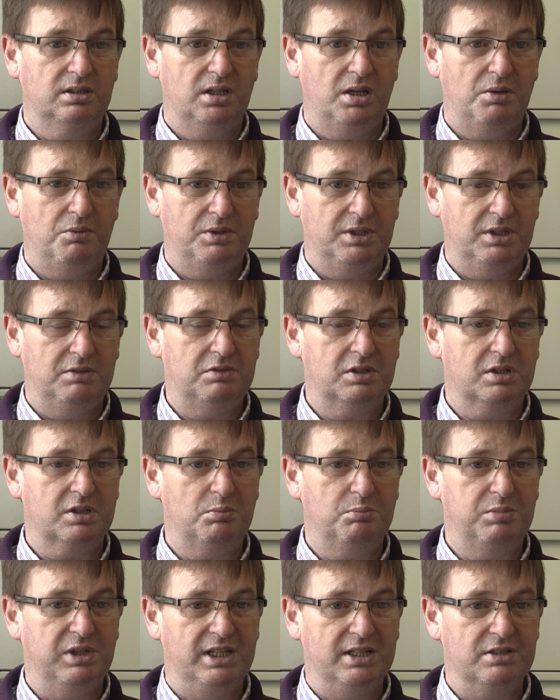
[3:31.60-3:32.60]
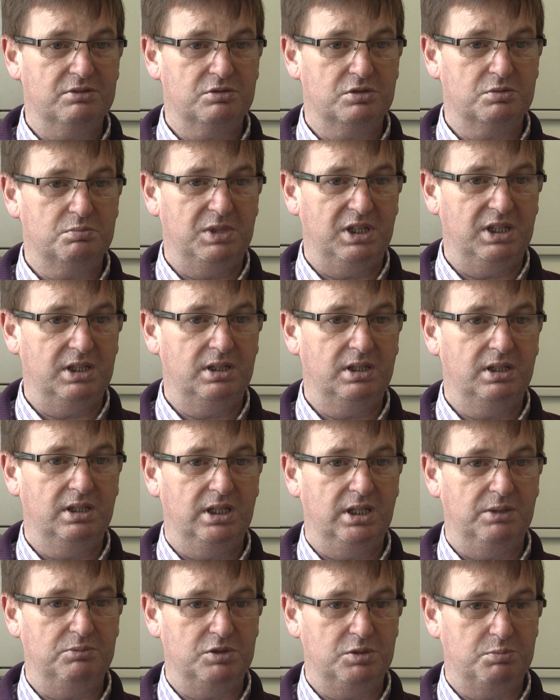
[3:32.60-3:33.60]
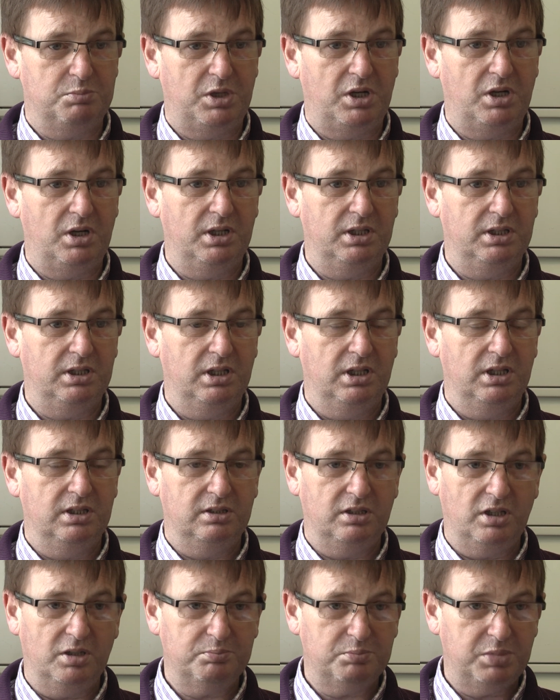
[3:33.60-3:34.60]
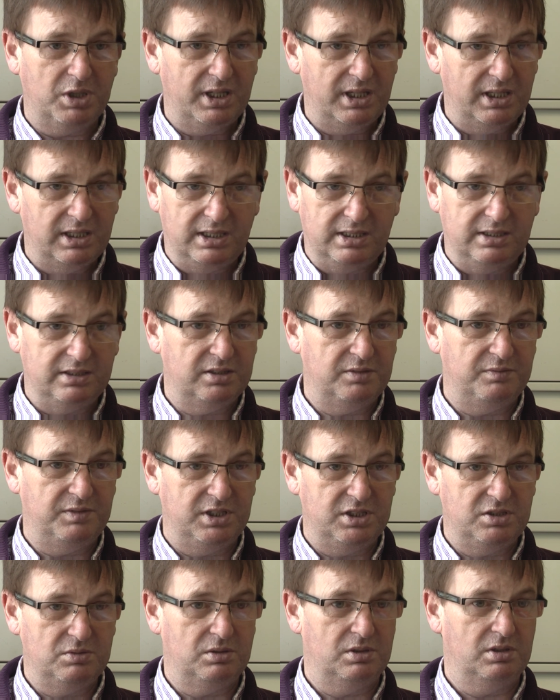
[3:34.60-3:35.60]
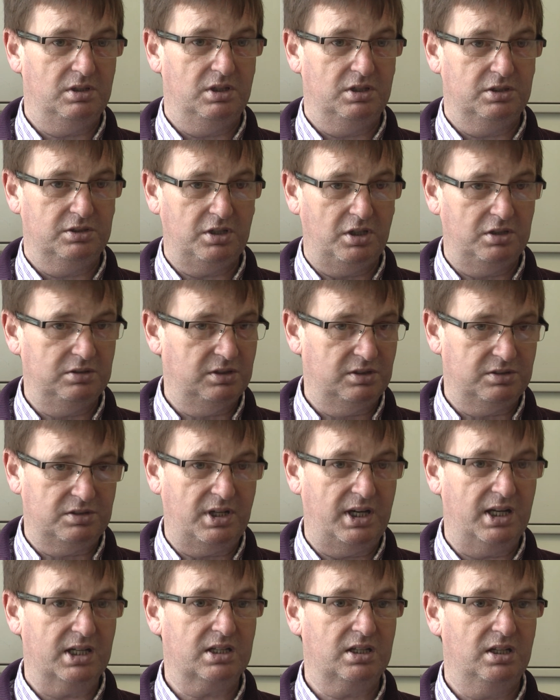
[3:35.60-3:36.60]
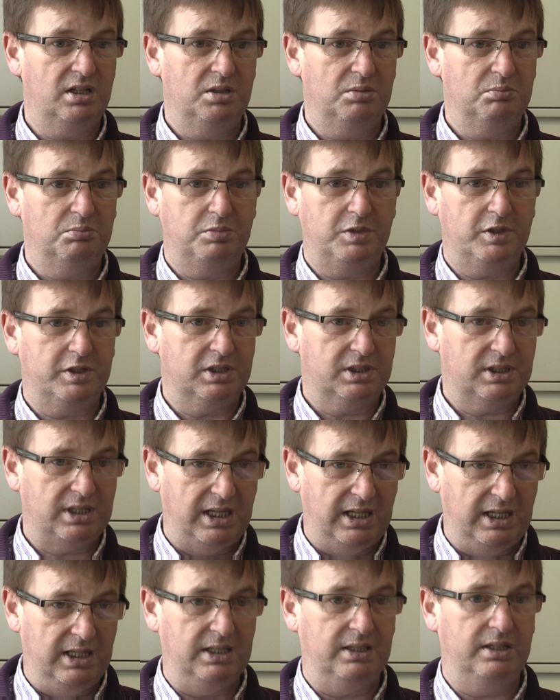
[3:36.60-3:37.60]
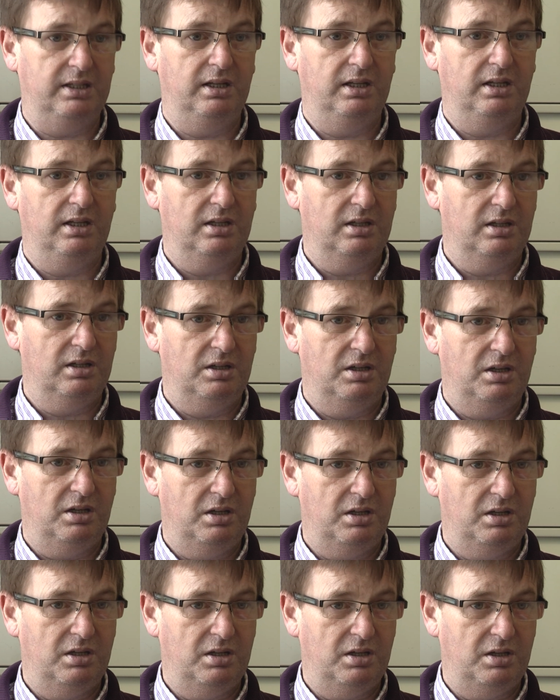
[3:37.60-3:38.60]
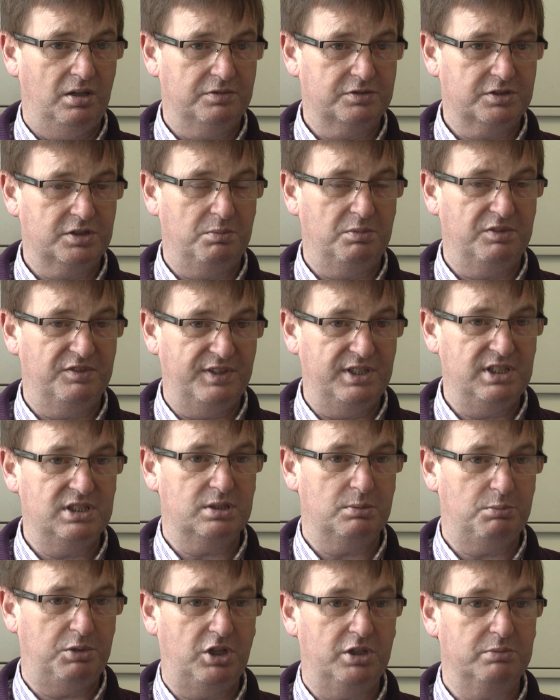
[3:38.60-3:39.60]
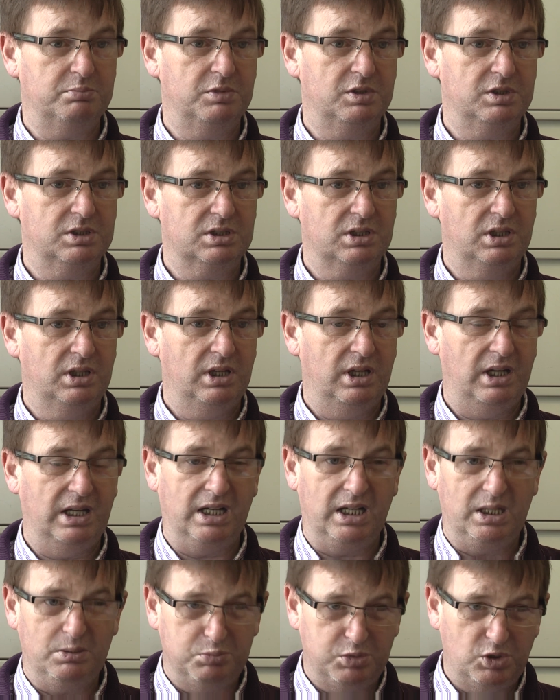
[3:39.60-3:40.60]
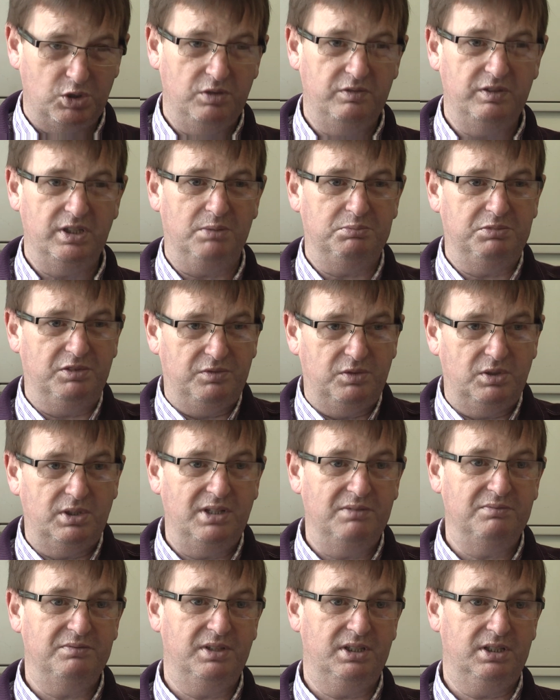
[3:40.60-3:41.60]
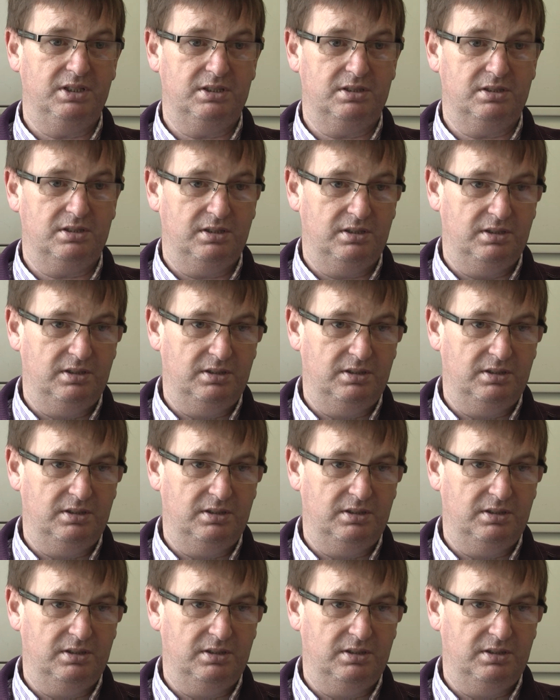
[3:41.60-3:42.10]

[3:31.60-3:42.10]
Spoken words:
And whenever complaints was made, it was buried, not by an individual down the track, but at the head of some of these departments. And I'll prove that before I'm finished.